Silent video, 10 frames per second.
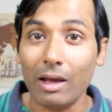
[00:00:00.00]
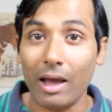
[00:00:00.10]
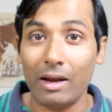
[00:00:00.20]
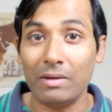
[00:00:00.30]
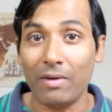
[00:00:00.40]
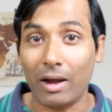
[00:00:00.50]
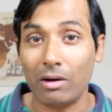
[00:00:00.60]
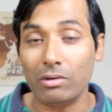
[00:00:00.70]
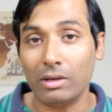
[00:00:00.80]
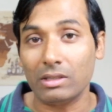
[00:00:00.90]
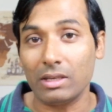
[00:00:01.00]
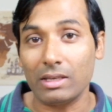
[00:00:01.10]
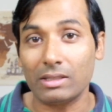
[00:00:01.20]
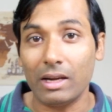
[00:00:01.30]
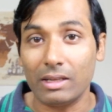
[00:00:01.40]
and if accountant
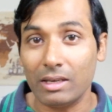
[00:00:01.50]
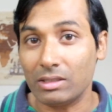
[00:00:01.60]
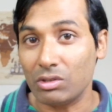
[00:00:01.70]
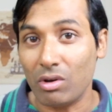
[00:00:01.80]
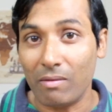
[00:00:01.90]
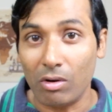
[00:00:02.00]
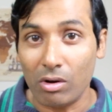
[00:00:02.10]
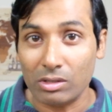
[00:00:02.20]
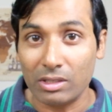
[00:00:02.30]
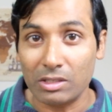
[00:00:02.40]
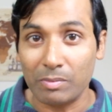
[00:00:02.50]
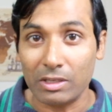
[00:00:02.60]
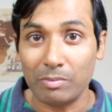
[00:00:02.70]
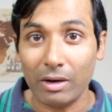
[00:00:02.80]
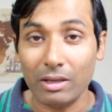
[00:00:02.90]
says that yes, you have lost this
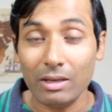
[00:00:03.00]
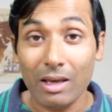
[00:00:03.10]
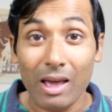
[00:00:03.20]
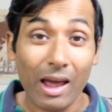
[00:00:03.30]
much money,